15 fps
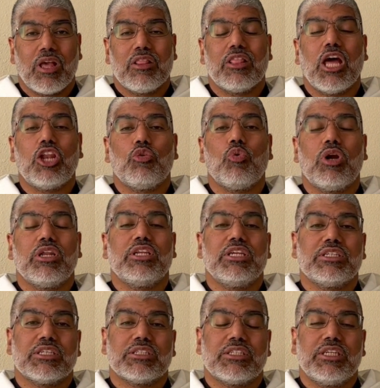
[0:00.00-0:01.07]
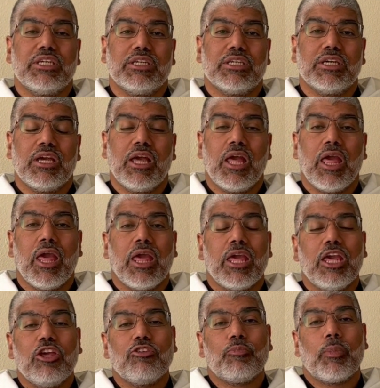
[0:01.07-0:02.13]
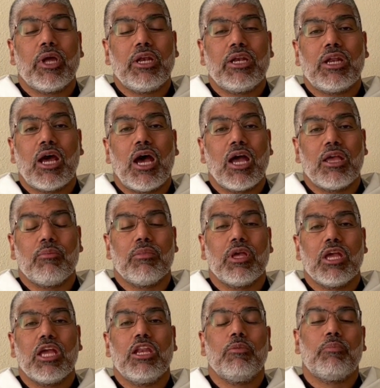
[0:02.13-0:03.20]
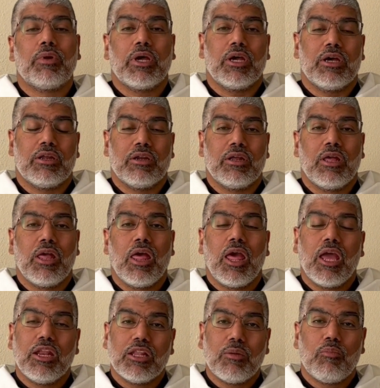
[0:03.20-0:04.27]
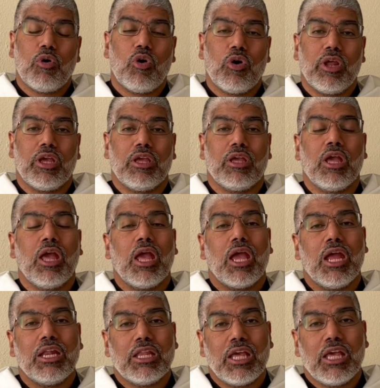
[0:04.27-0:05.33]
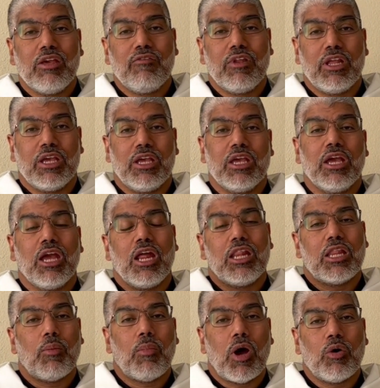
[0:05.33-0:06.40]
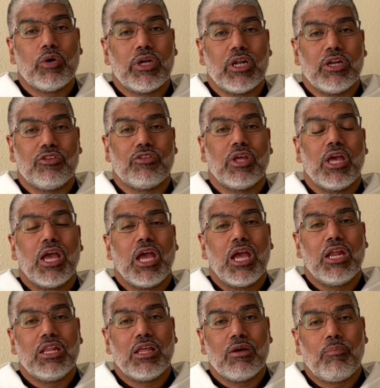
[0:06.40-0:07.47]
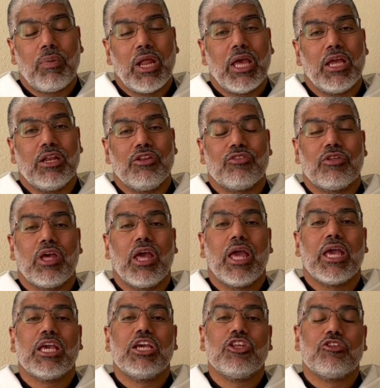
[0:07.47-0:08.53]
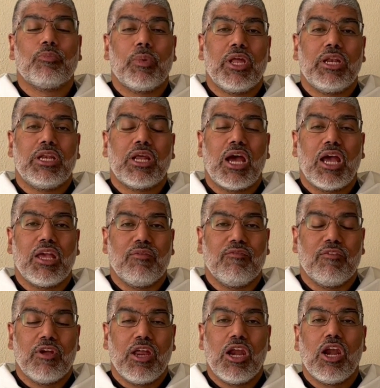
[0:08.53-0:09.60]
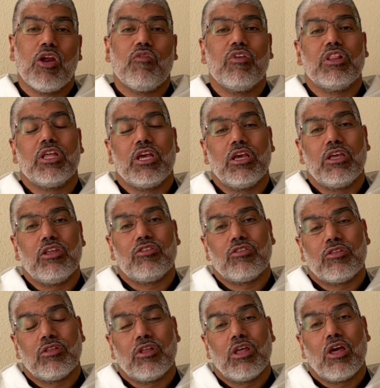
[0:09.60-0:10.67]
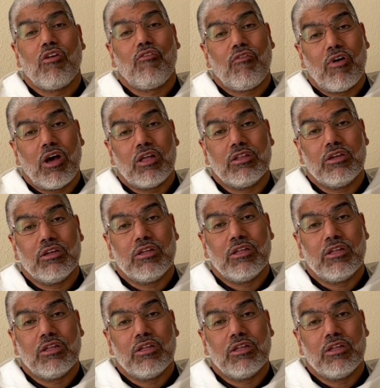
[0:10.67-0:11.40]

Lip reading: That's what Jesus did. He spent time in prayer, in the morning, in the evening, in the mountains, in the plains. He spent time with his Father.